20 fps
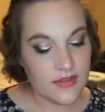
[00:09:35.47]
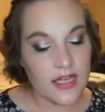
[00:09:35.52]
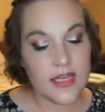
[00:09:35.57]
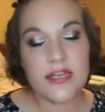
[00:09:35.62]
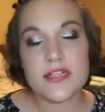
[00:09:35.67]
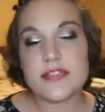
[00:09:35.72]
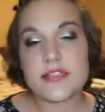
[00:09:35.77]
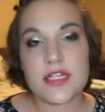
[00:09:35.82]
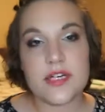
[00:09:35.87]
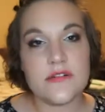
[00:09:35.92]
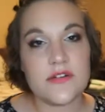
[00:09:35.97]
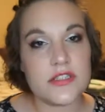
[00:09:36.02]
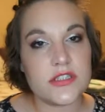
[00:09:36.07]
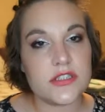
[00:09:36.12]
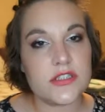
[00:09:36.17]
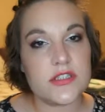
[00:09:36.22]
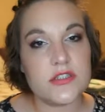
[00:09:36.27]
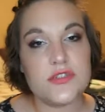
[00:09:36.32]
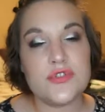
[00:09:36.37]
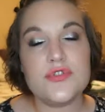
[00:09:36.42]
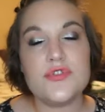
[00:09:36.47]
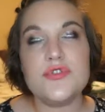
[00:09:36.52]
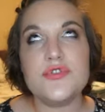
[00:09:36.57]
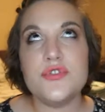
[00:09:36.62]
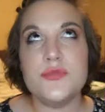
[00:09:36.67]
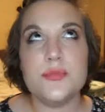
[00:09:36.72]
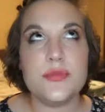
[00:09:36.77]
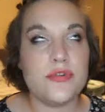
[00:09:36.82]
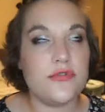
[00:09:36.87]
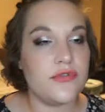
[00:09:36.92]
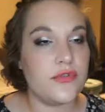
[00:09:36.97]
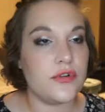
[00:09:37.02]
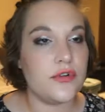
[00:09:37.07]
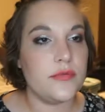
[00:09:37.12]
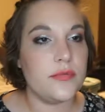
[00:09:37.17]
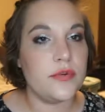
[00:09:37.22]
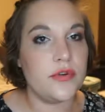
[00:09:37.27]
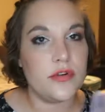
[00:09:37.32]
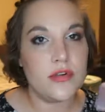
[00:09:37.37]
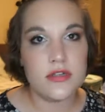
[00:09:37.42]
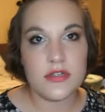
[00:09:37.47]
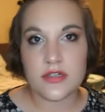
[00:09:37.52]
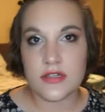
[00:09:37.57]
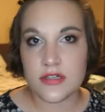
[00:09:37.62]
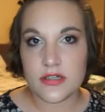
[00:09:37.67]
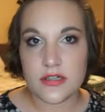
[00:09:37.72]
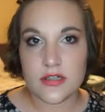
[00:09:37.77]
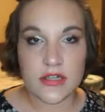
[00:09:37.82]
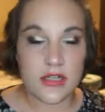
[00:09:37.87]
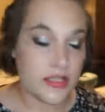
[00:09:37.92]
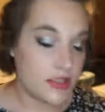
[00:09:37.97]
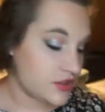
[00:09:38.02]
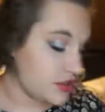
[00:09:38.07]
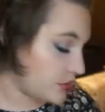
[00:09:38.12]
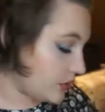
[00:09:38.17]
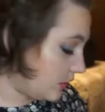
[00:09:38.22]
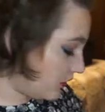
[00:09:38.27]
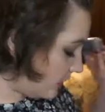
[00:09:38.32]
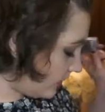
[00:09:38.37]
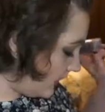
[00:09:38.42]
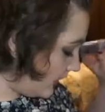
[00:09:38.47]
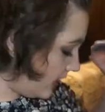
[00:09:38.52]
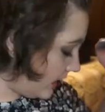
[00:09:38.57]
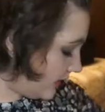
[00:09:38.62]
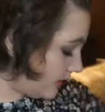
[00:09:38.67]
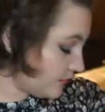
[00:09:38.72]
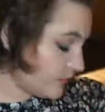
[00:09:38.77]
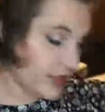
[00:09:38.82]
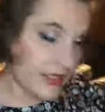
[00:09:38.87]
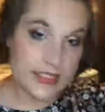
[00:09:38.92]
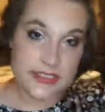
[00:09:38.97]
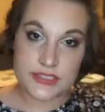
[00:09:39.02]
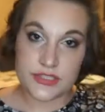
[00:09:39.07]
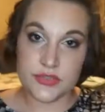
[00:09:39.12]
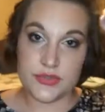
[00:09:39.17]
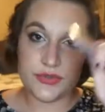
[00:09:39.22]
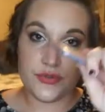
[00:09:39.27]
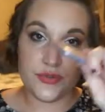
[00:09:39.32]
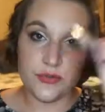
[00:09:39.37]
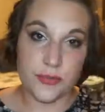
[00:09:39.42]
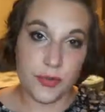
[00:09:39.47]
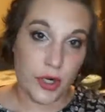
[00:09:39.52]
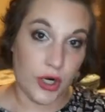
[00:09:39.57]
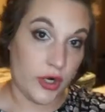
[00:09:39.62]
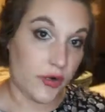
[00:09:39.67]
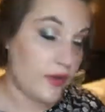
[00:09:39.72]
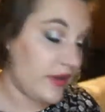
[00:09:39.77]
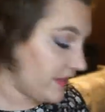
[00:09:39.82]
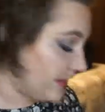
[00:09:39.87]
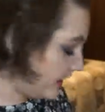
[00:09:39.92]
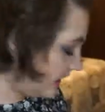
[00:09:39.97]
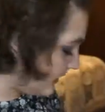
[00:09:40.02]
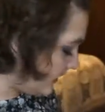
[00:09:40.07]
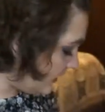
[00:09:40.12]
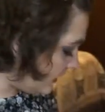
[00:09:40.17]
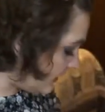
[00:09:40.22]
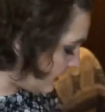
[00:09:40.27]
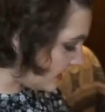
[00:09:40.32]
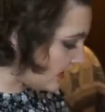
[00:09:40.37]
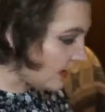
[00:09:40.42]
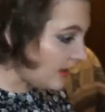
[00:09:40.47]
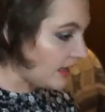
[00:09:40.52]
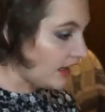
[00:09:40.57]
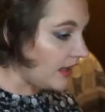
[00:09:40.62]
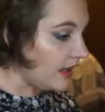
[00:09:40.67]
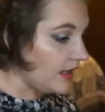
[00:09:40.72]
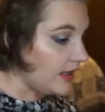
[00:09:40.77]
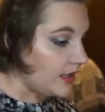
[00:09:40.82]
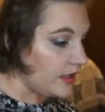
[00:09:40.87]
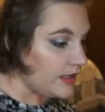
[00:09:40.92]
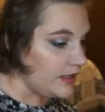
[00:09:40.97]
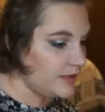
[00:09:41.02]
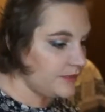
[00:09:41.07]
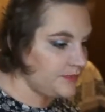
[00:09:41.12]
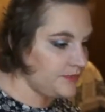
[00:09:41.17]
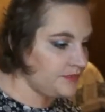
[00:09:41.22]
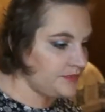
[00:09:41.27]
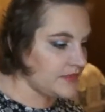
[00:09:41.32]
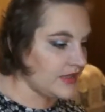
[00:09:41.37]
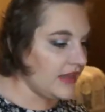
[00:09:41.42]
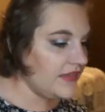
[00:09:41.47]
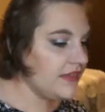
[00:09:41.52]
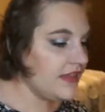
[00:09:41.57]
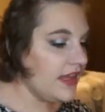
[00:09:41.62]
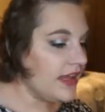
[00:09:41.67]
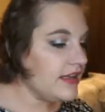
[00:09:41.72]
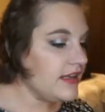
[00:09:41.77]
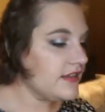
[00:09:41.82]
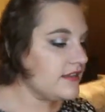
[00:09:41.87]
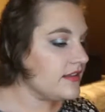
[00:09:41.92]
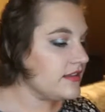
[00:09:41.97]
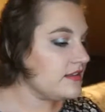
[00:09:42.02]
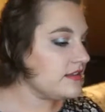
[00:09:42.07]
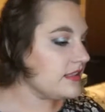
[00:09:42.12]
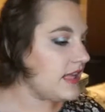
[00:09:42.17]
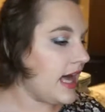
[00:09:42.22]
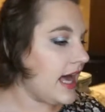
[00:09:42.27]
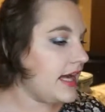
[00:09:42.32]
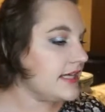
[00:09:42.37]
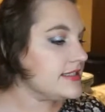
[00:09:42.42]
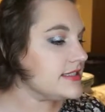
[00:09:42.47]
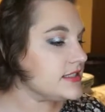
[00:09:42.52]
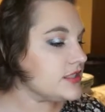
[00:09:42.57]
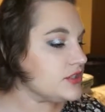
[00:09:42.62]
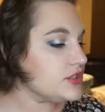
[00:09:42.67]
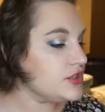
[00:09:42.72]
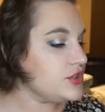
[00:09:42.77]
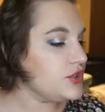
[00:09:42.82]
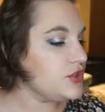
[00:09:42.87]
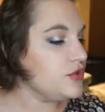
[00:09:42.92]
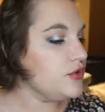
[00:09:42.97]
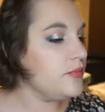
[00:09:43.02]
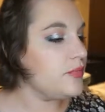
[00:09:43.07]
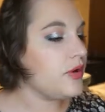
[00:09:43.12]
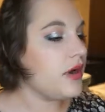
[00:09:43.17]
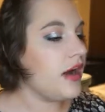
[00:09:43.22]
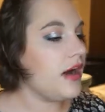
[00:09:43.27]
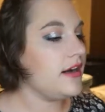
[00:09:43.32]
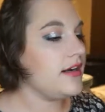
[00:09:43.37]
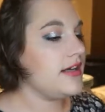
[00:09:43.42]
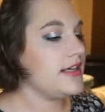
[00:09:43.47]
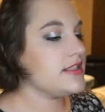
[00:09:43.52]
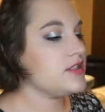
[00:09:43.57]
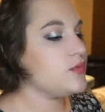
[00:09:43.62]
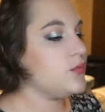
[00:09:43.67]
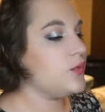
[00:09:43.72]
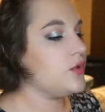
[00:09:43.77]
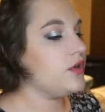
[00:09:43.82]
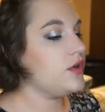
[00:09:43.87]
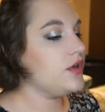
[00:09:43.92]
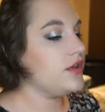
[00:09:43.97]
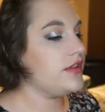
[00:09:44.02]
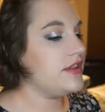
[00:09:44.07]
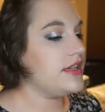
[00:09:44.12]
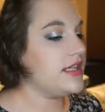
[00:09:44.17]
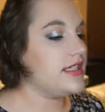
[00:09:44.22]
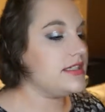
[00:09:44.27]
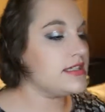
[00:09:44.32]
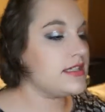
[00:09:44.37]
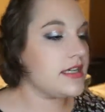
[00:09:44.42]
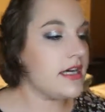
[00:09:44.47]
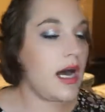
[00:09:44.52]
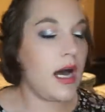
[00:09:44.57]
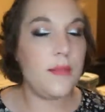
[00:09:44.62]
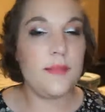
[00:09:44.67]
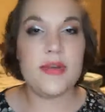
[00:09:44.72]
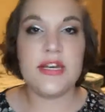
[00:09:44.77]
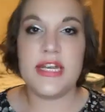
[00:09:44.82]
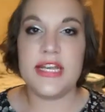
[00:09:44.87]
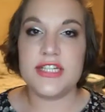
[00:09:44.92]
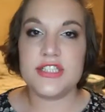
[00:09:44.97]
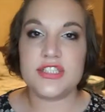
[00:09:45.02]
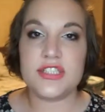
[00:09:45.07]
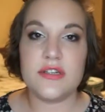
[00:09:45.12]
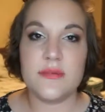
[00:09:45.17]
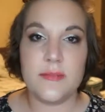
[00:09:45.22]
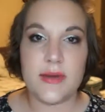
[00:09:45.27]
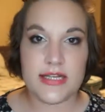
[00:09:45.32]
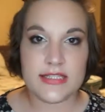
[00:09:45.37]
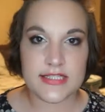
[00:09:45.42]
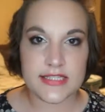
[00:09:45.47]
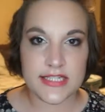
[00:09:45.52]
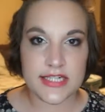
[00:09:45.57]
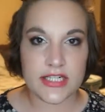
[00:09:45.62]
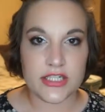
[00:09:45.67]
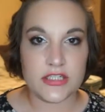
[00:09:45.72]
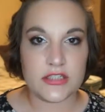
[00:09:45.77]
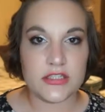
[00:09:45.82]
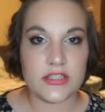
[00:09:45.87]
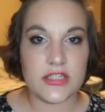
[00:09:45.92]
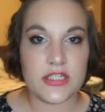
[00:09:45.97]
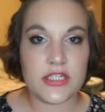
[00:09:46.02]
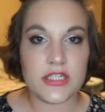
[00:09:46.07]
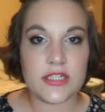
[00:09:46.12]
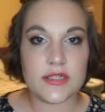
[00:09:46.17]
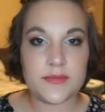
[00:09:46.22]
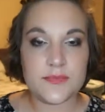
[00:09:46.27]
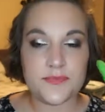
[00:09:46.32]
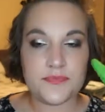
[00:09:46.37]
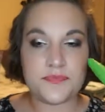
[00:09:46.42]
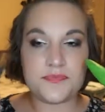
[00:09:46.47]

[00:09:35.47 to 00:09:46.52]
and it's CoverGirl, super affordable. So I'm ready to part with it. And then the last 2 products were this combination mascara look.